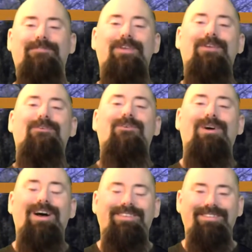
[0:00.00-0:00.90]
if you
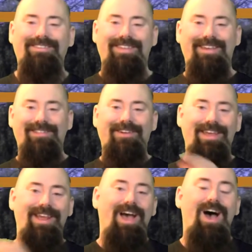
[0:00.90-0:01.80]
want to take a look
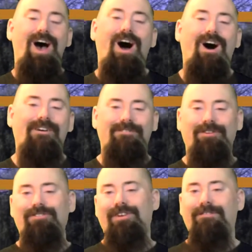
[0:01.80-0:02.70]
at all of
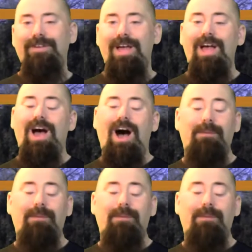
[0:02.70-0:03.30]
our stuff.